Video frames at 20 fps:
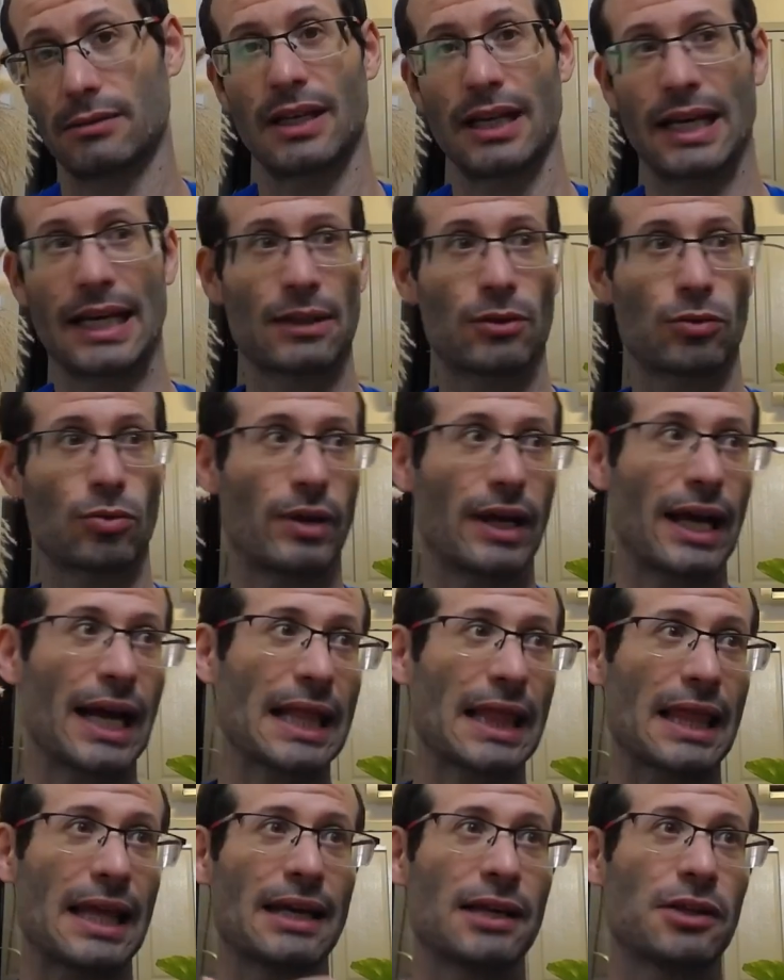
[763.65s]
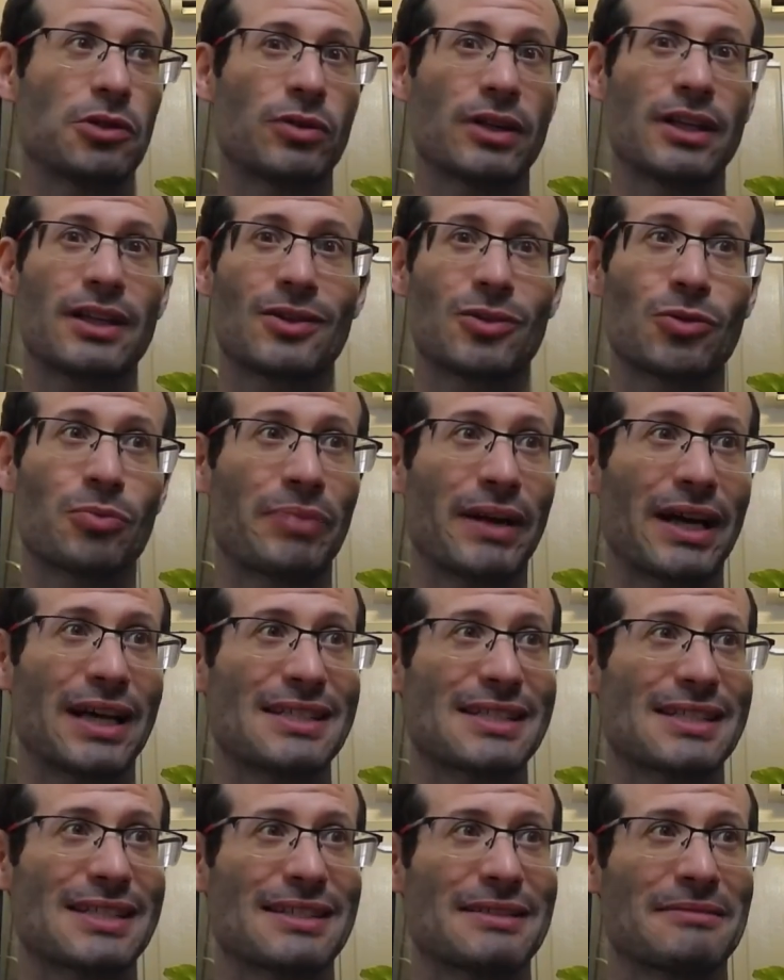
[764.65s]
And to get there, you need to
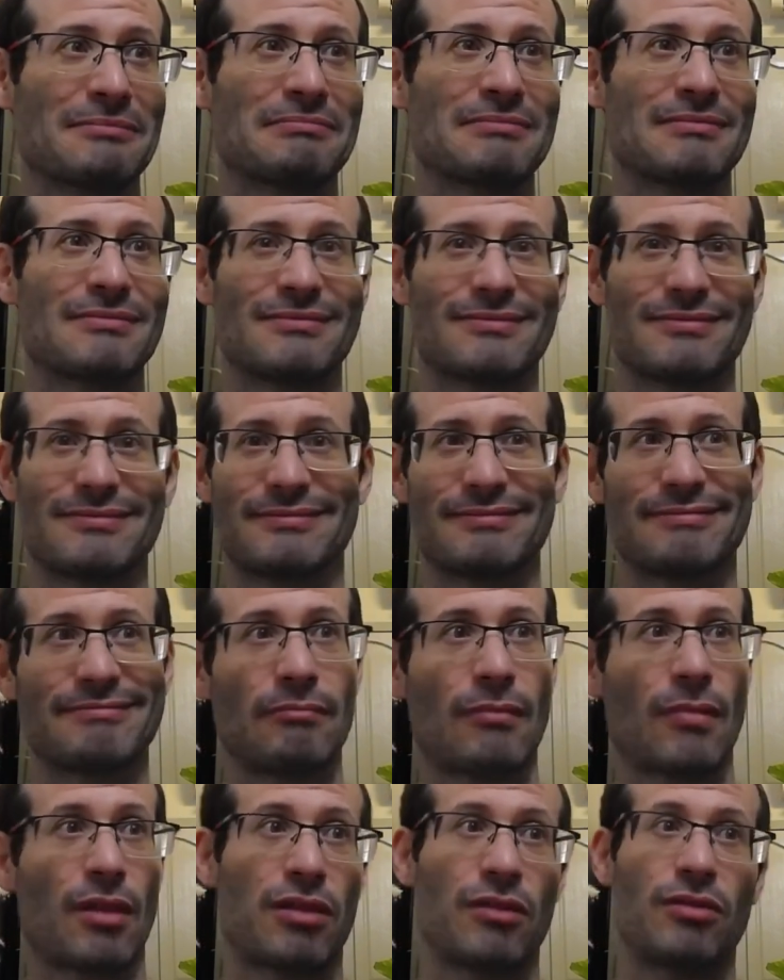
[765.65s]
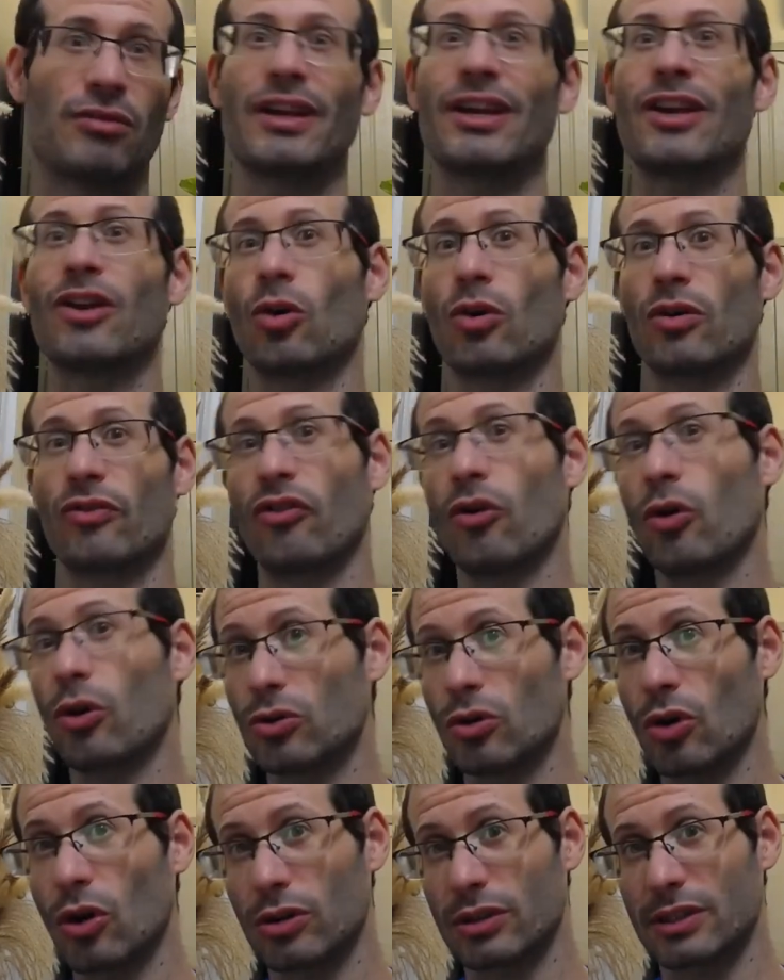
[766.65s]
pass 3 or 4
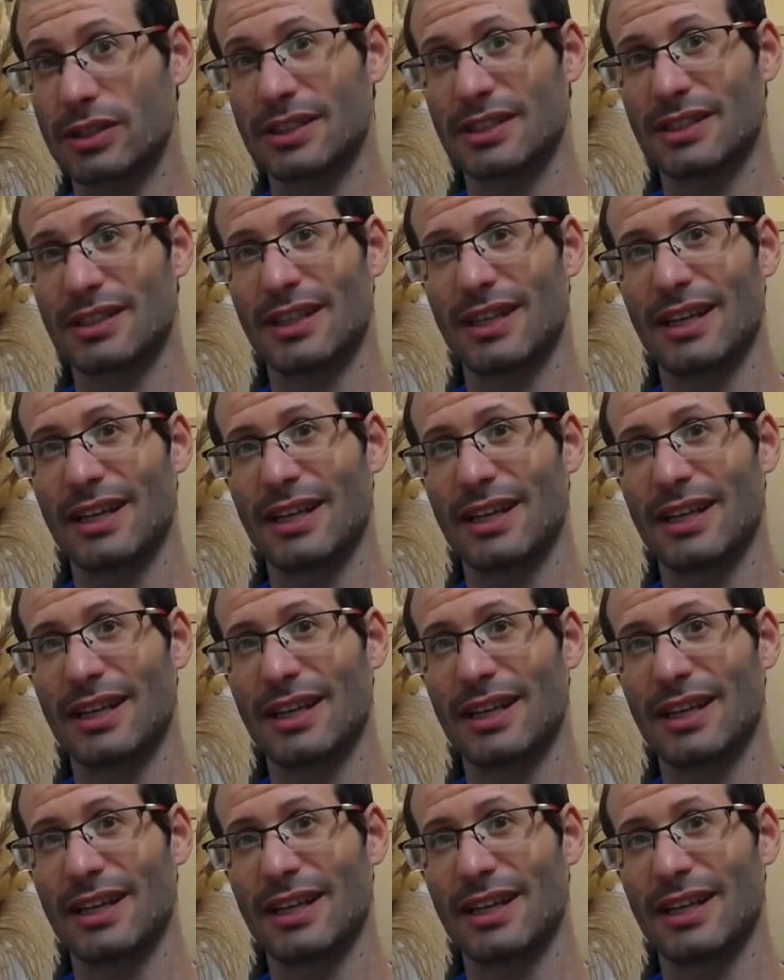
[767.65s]
dogs.